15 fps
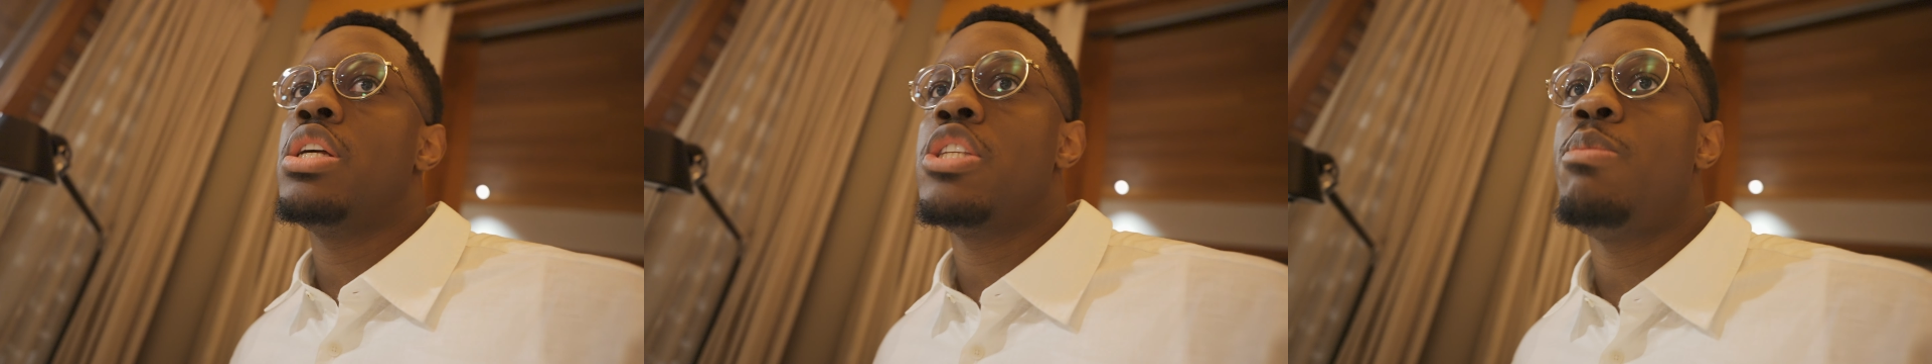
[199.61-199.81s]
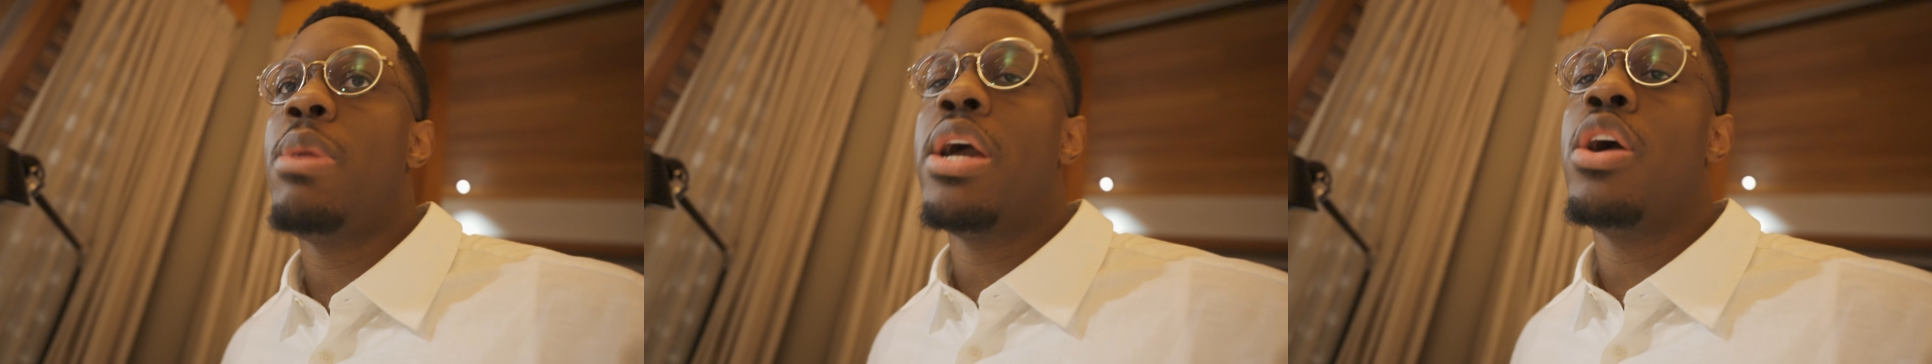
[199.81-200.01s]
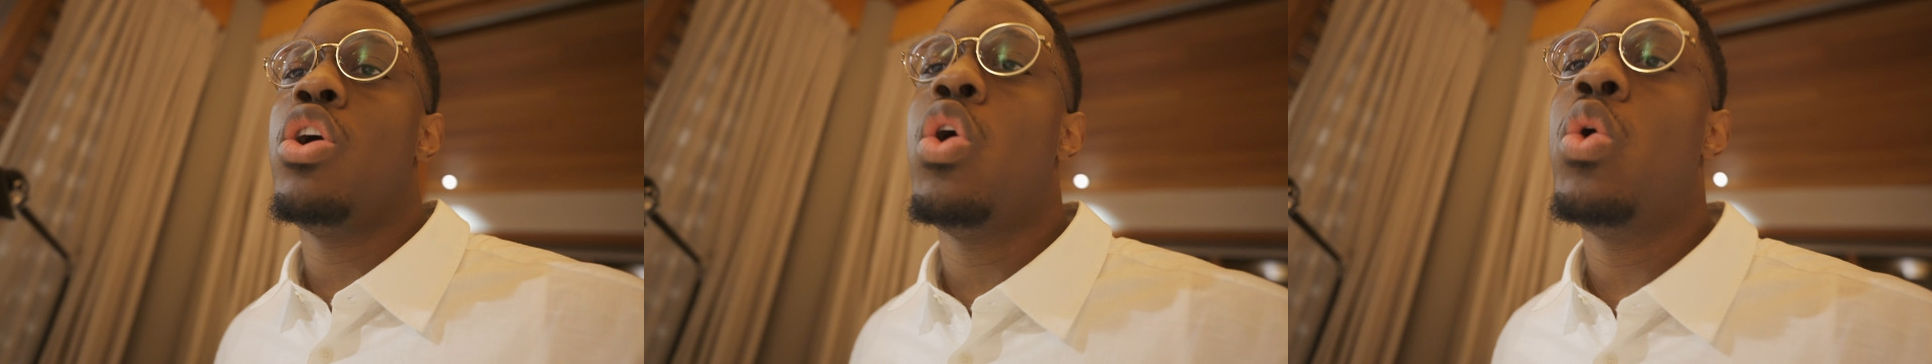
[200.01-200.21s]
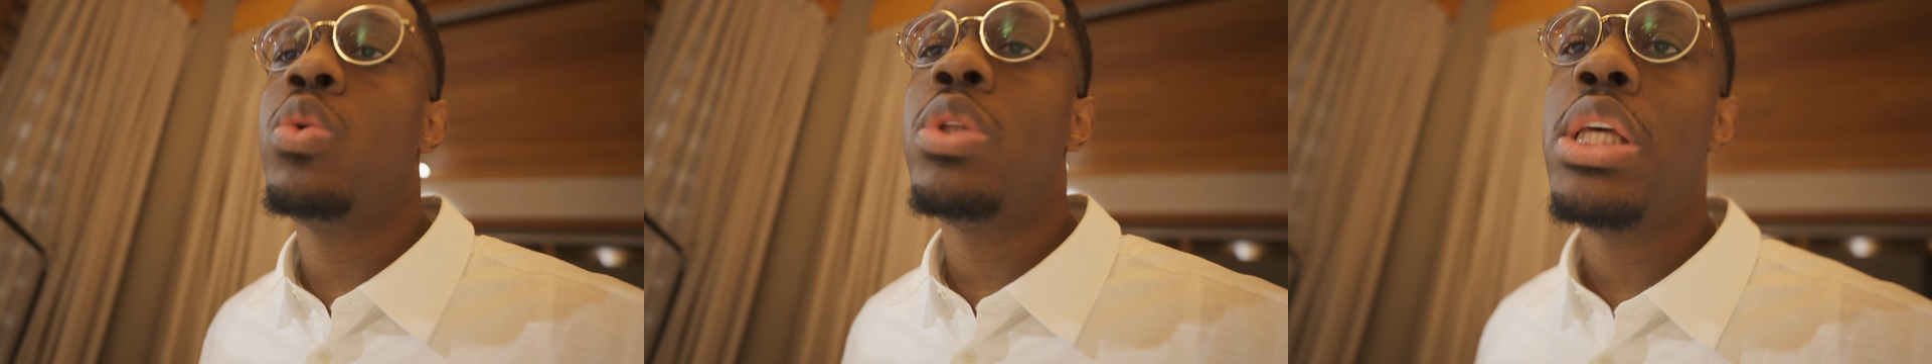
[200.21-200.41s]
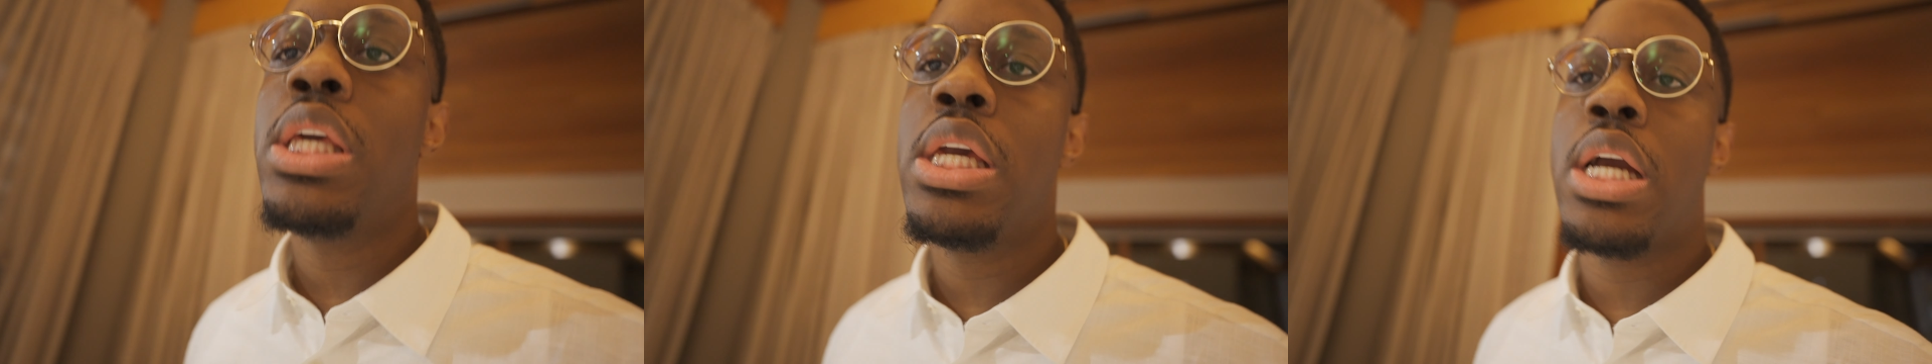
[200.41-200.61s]
It's my
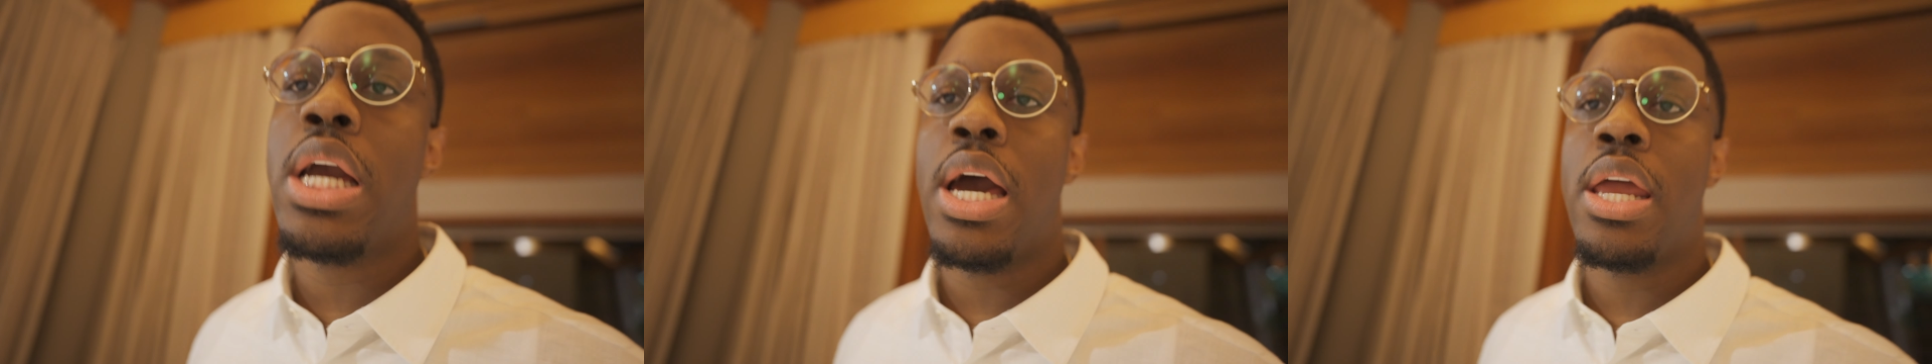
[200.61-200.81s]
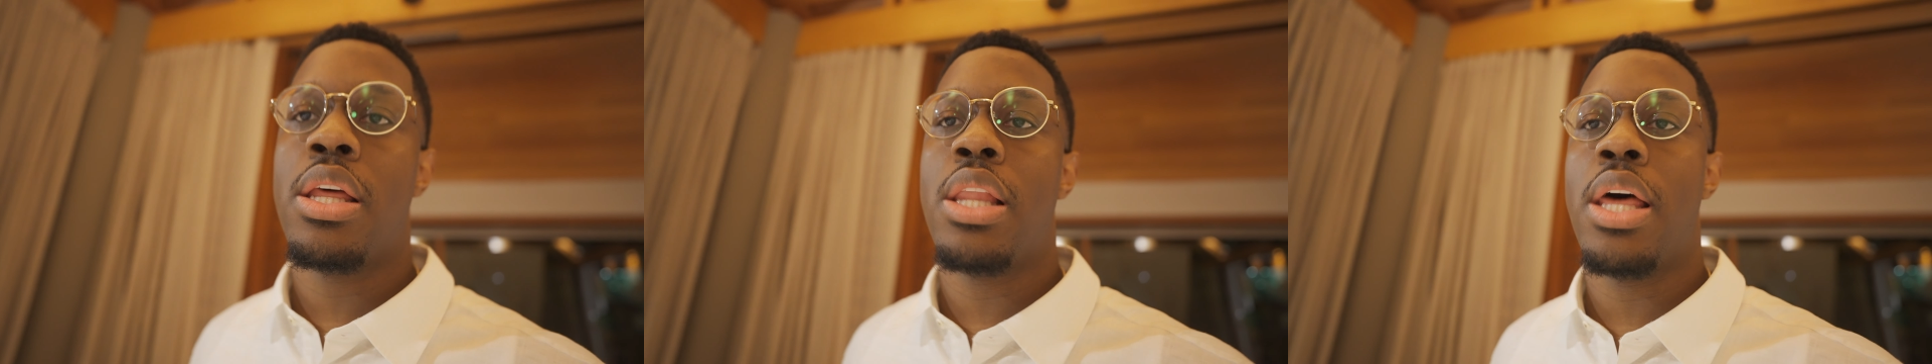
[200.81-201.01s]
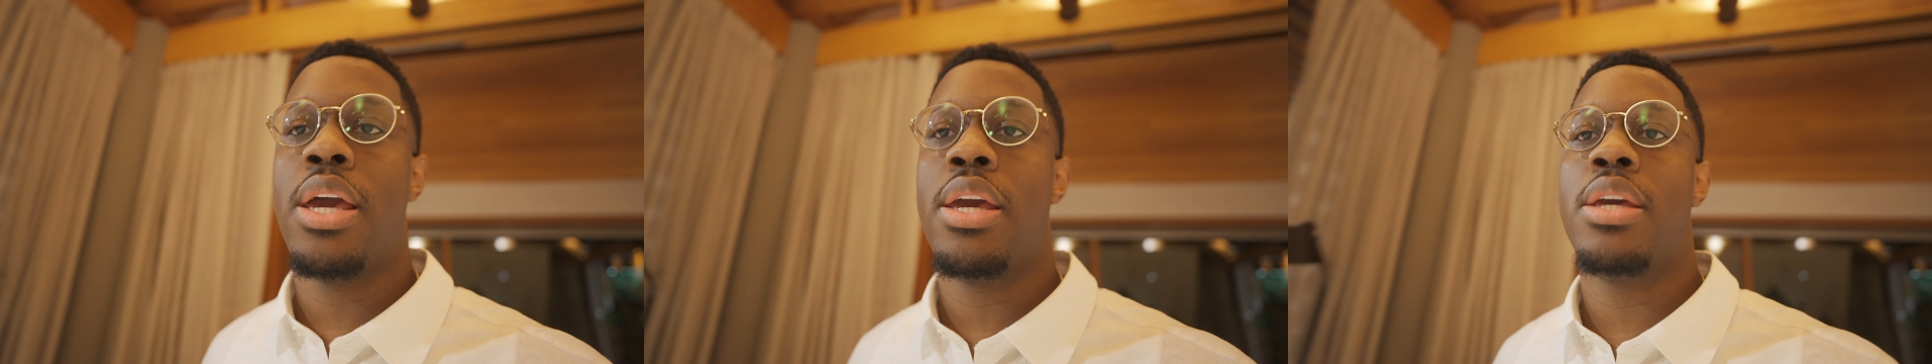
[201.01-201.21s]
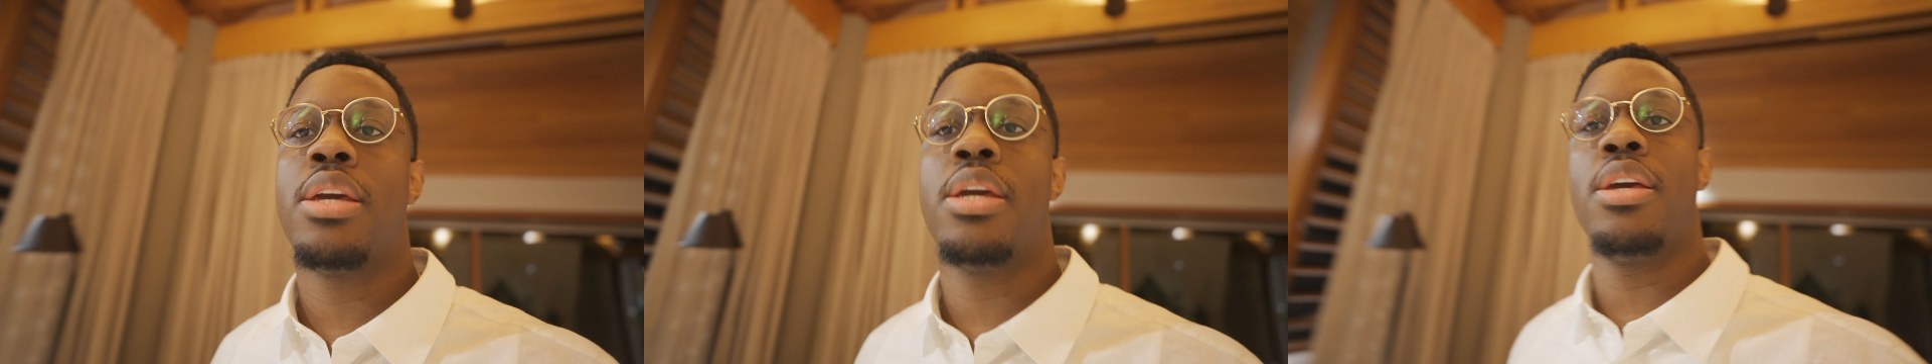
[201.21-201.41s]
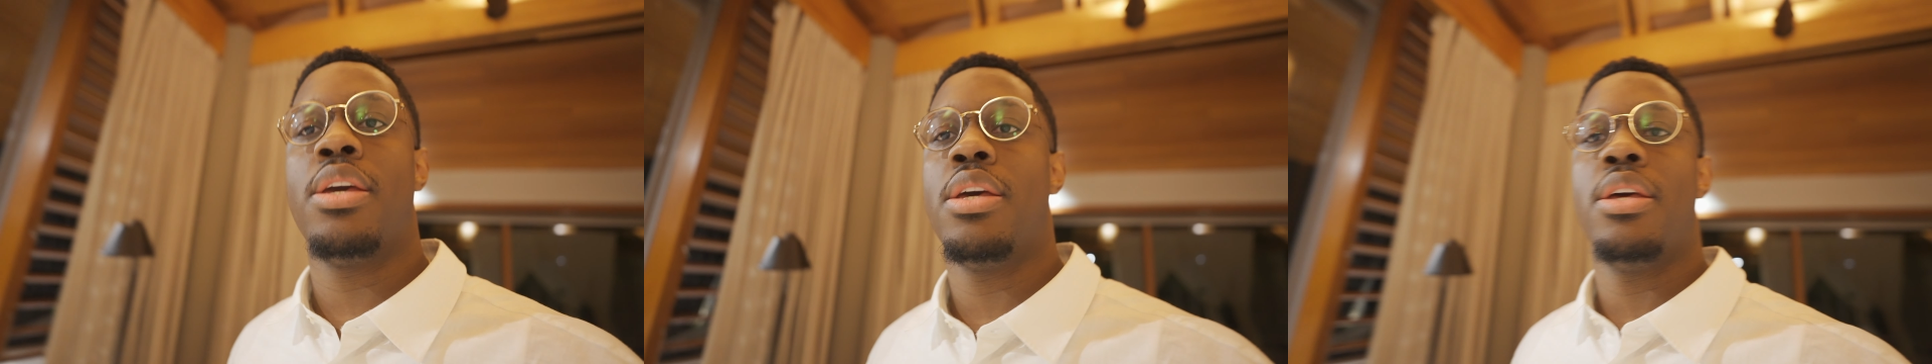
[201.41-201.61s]
only kind of like,